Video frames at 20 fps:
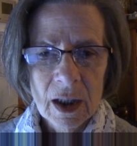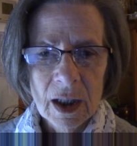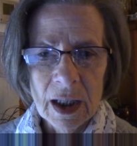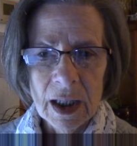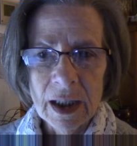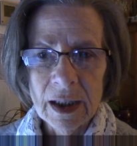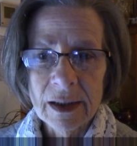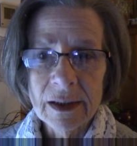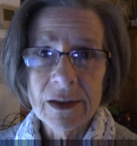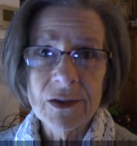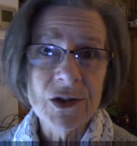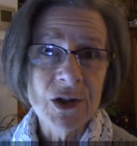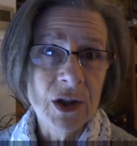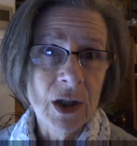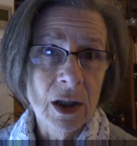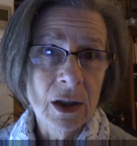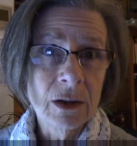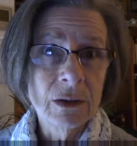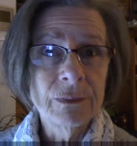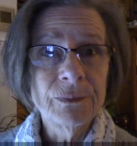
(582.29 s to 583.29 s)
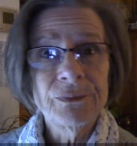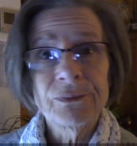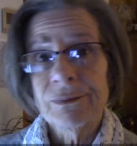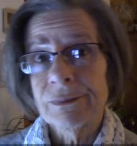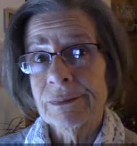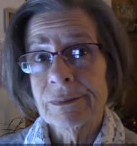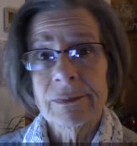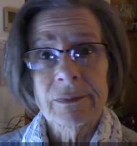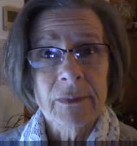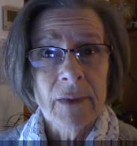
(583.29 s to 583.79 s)
And it's no,
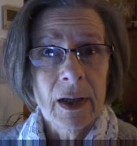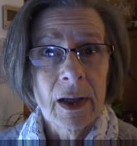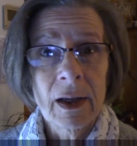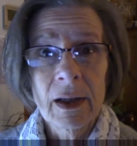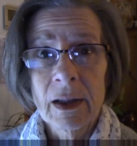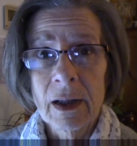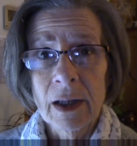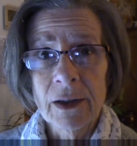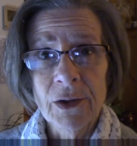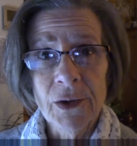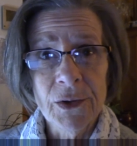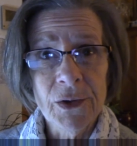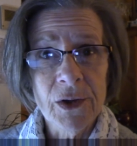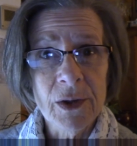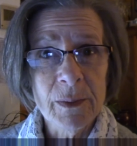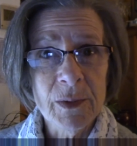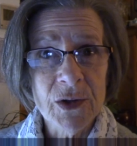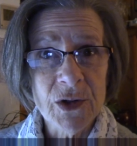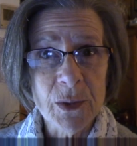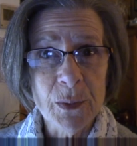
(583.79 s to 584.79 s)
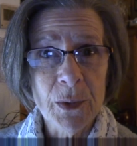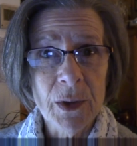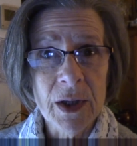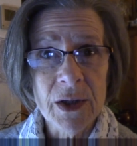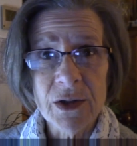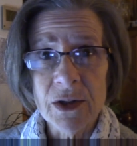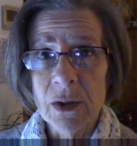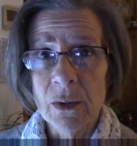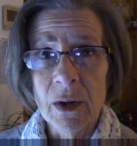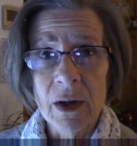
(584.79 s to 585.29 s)
I know you're going to be
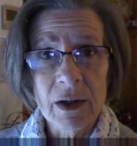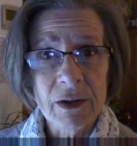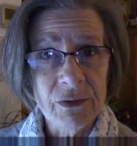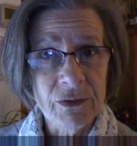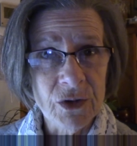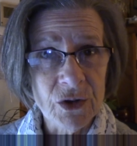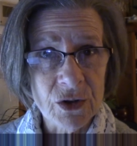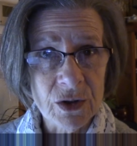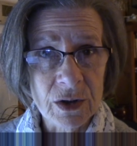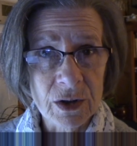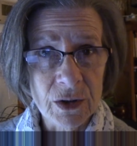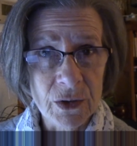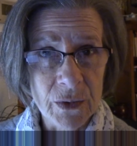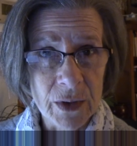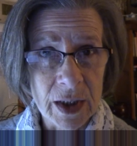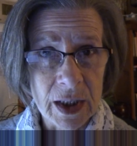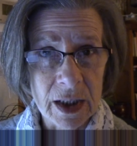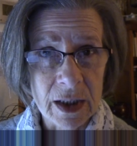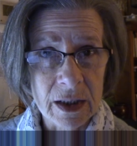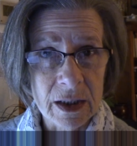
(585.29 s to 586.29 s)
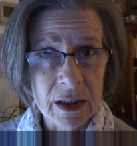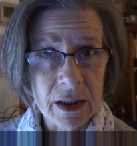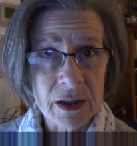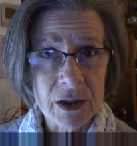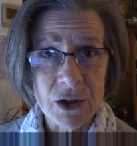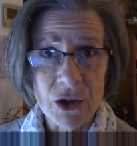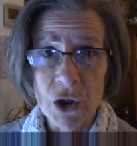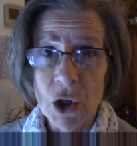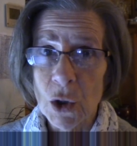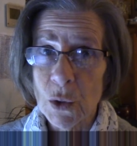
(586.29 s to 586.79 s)
surprised, no artificial
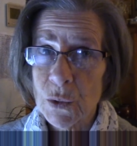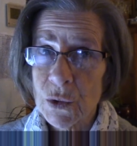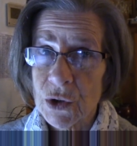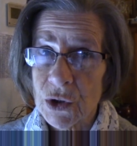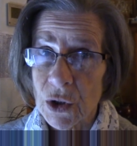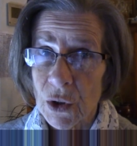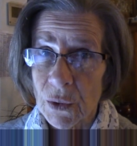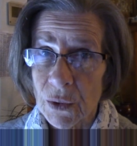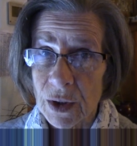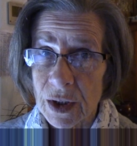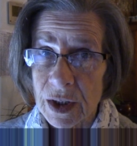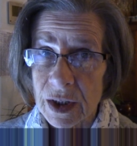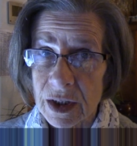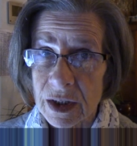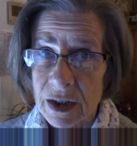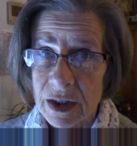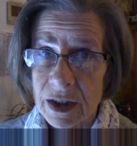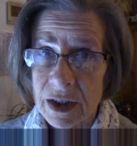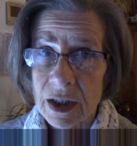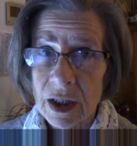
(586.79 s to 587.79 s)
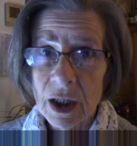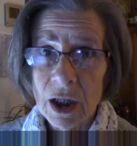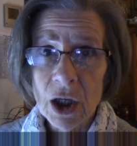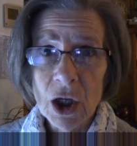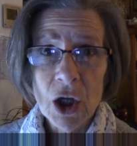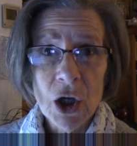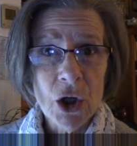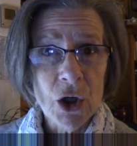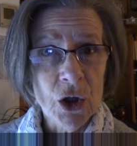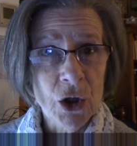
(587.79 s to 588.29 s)
ingredients, no sodas,
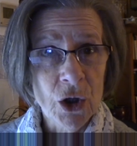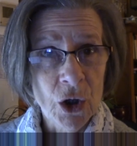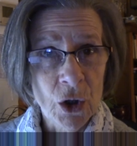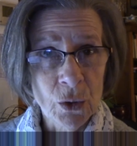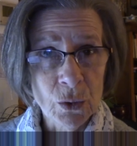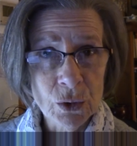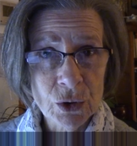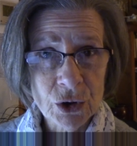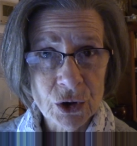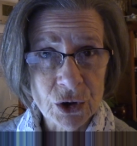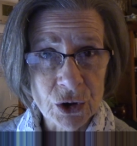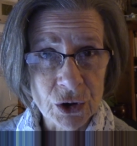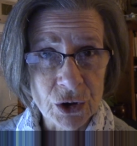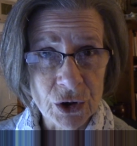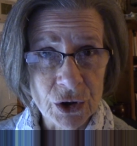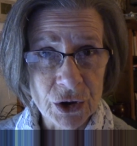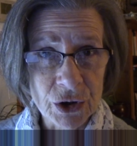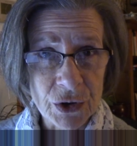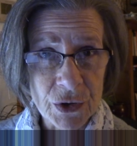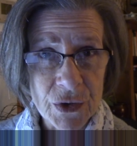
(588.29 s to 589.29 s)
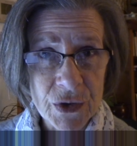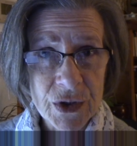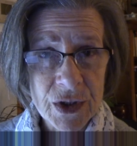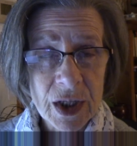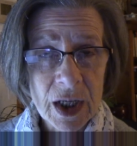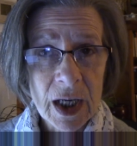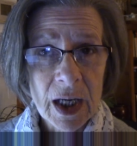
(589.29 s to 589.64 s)
no sugars,